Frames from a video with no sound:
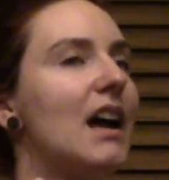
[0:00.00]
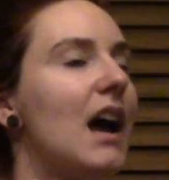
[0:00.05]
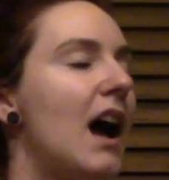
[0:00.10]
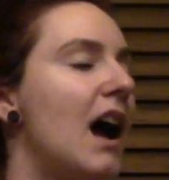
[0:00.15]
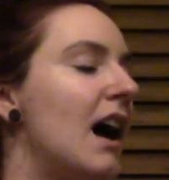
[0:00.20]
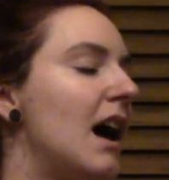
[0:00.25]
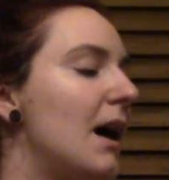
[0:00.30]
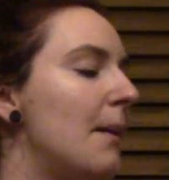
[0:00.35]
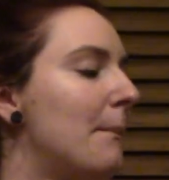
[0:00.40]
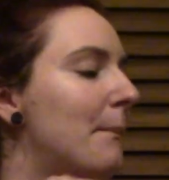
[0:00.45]

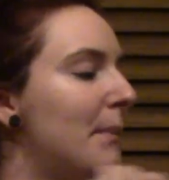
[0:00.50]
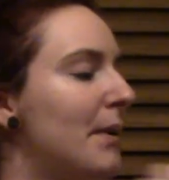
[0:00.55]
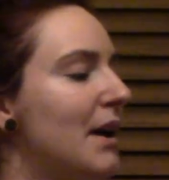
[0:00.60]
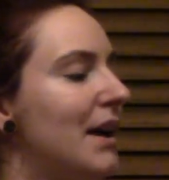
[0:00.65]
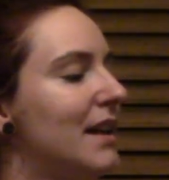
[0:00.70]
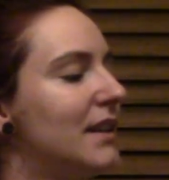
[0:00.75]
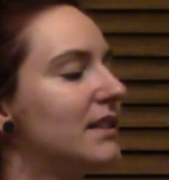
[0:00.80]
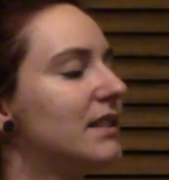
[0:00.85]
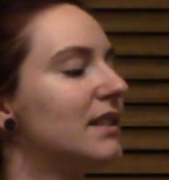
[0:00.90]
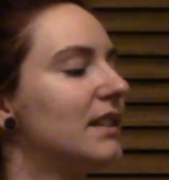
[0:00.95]

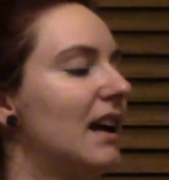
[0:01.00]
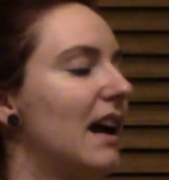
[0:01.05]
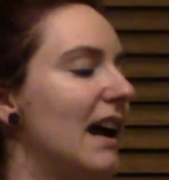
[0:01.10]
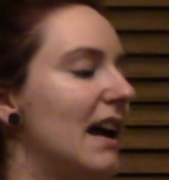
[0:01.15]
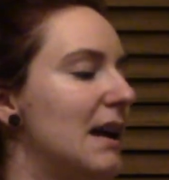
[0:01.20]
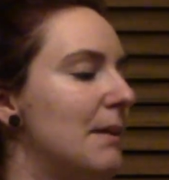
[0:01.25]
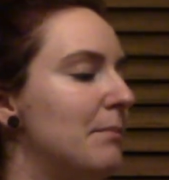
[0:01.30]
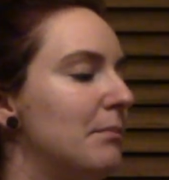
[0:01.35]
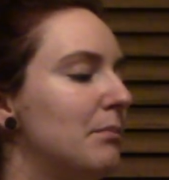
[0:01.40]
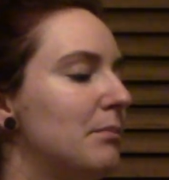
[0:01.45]
but
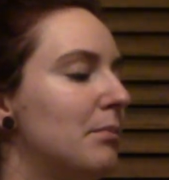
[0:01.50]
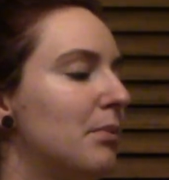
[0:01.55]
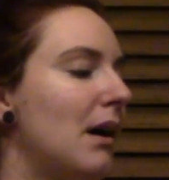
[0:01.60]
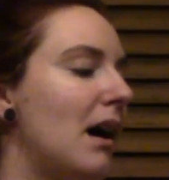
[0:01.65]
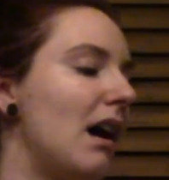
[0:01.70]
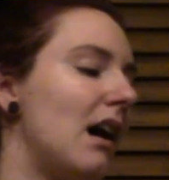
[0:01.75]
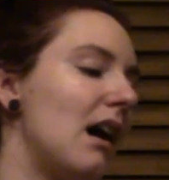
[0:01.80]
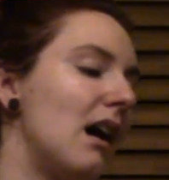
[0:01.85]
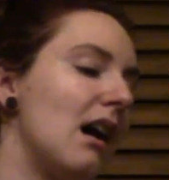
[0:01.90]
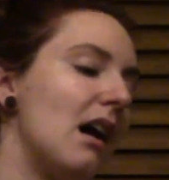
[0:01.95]
I am
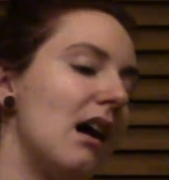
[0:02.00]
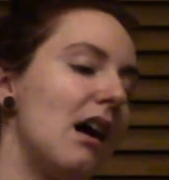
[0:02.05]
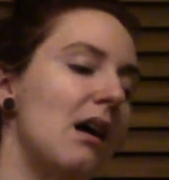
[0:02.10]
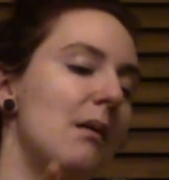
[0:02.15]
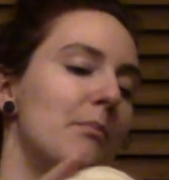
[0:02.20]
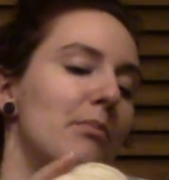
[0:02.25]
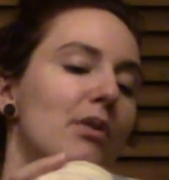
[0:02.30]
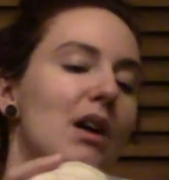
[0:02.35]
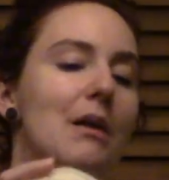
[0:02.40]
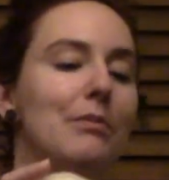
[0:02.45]

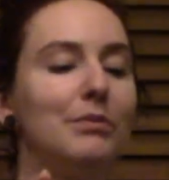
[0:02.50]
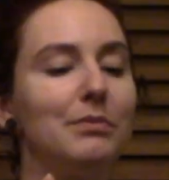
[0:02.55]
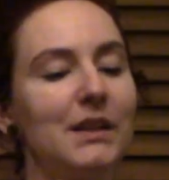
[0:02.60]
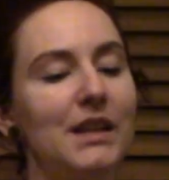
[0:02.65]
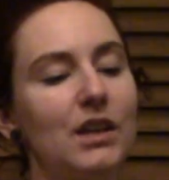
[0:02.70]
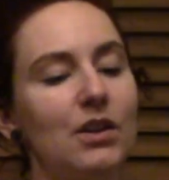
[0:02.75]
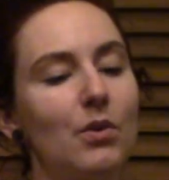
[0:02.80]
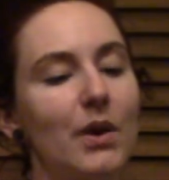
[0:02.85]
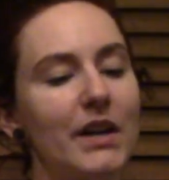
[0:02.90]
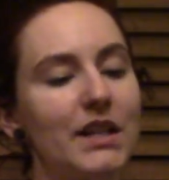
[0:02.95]

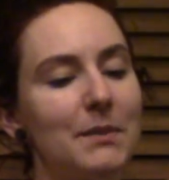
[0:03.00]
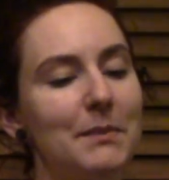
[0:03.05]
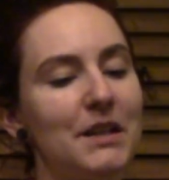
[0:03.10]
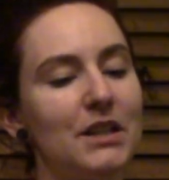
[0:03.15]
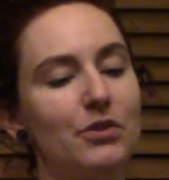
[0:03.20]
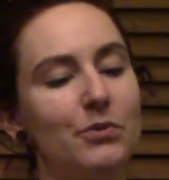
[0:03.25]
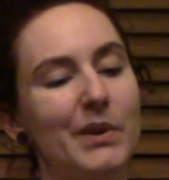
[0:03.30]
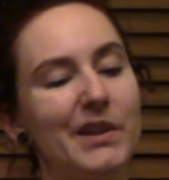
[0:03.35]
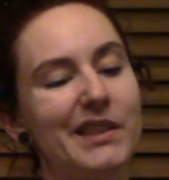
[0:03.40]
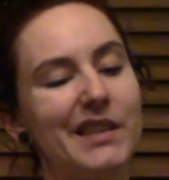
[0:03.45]
probably going to be
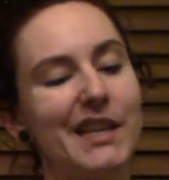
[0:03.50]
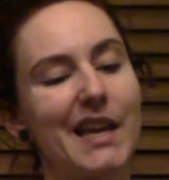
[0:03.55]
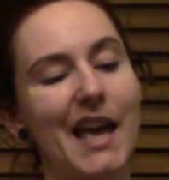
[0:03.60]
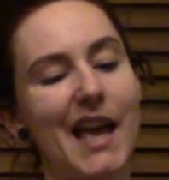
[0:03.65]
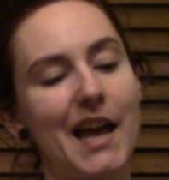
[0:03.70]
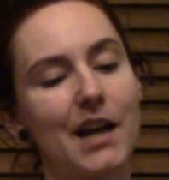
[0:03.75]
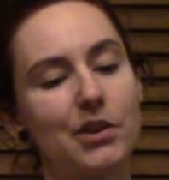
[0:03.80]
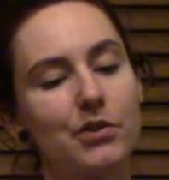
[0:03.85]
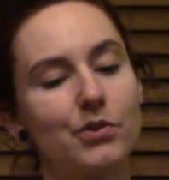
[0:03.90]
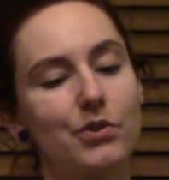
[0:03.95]
doing the
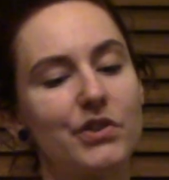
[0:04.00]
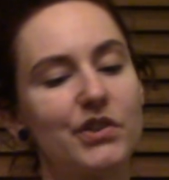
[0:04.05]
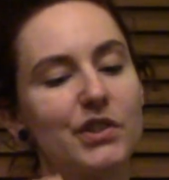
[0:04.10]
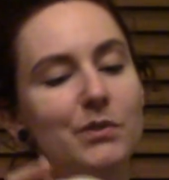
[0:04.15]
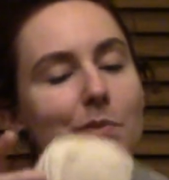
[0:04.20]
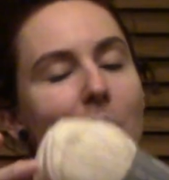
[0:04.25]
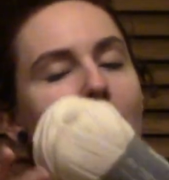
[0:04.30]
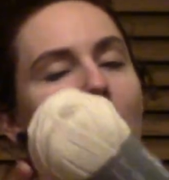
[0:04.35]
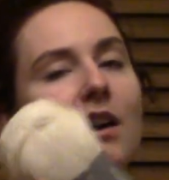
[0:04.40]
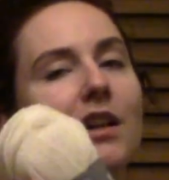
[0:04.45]
extra
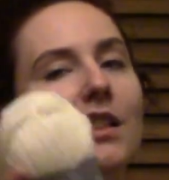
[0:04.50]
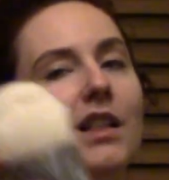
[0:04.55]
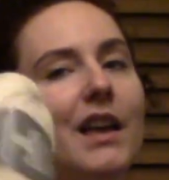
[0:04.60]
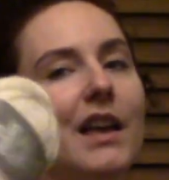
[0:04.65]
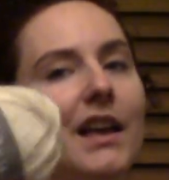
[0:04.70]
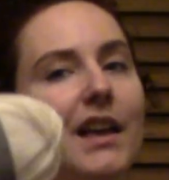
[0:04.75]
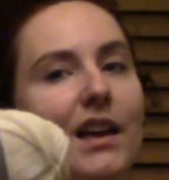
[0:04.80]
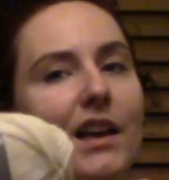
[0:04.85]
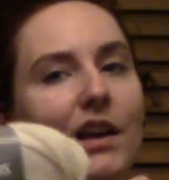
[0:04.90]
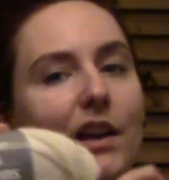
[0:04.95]
small
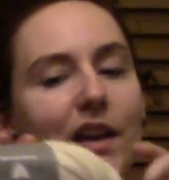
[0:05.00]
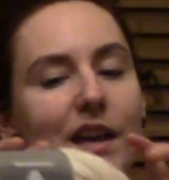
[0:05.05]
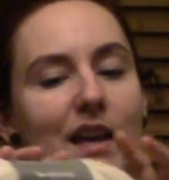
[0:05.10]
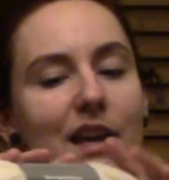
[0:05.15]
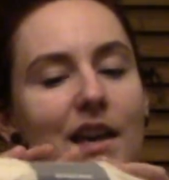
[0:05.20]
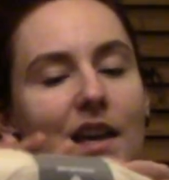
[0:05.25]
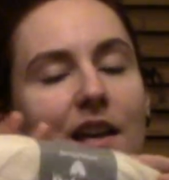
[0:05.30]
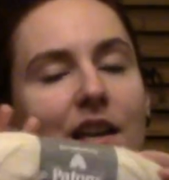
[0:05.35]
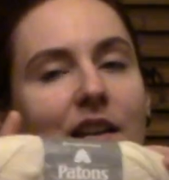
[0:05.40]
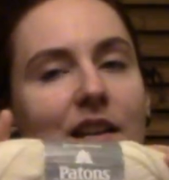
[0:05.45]

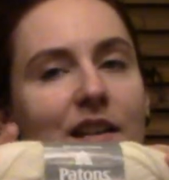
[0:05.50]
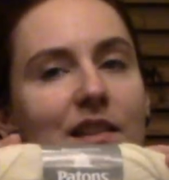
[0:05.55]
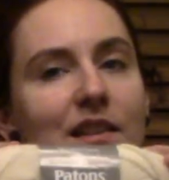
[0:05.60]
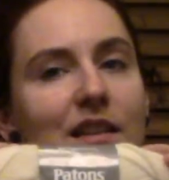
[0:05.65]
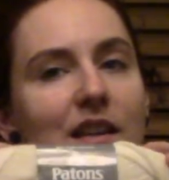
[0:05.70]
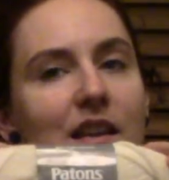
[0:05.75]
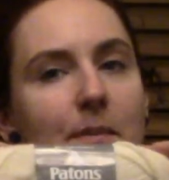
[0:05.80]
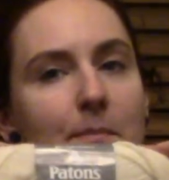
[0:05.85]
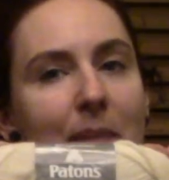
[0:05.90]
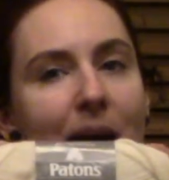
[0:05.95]
in
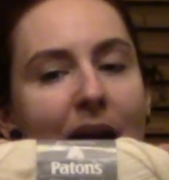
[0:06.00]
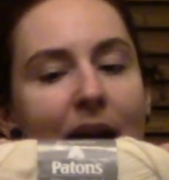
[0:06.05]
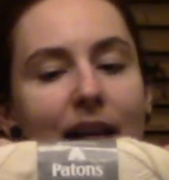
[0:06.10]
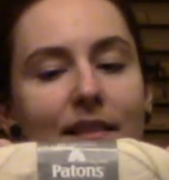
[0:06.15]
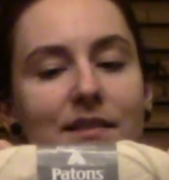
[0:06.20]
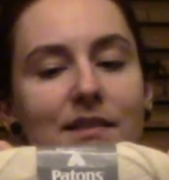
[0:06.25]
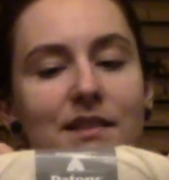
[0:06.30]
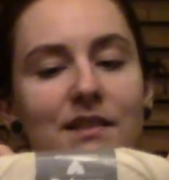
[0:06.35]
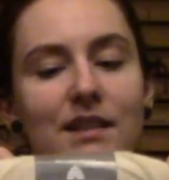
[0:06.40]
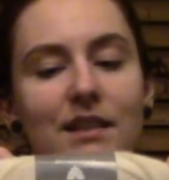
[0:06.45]
the
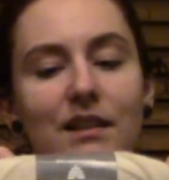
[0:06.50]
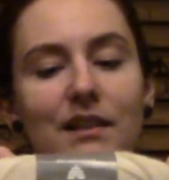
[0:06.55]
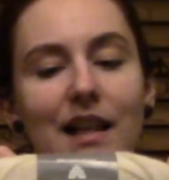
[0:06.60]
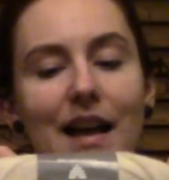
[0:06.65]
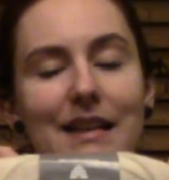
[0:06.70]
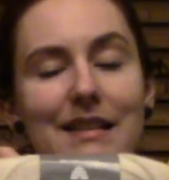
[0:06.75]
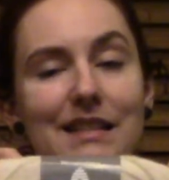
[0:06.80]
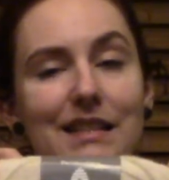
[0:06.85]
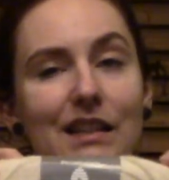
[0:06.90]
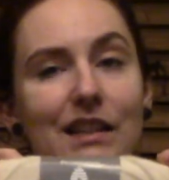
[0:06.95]
Patton's
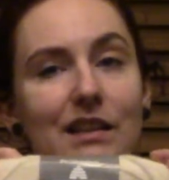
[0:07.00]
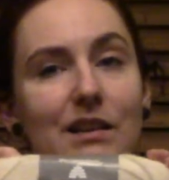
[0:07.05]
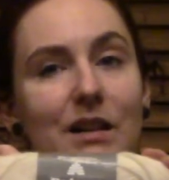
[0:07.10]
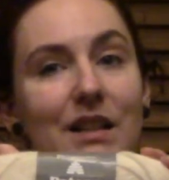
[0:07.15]
Classic